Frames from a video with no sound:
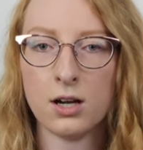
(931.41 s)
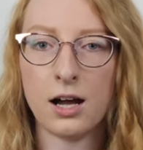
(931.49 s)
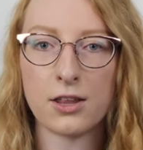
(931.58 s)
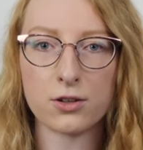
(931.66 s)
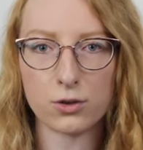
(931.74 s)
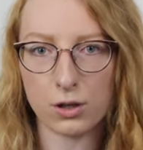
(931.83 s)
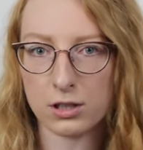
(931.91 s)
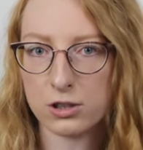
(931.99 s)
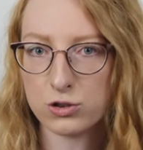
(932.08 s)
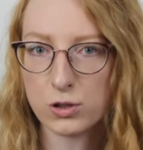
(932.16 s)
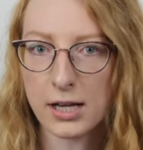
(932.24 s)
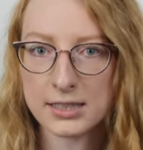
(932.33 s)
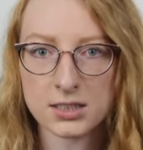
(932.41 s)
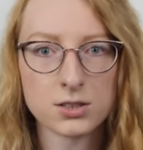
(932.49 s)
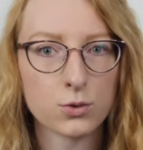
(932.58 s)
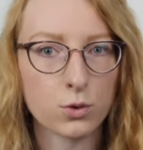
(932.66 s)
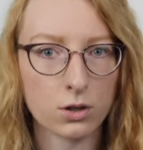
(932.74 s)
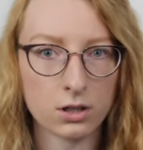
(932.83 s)
either on a
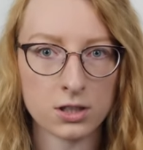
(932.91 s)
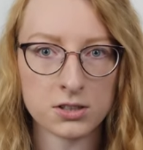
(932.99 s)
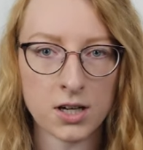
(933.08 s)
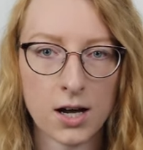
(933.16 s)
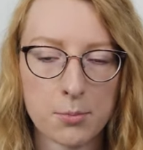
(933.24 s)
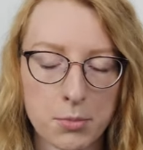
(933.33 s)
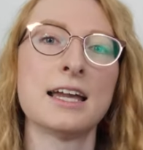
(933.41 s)
dress or on a top.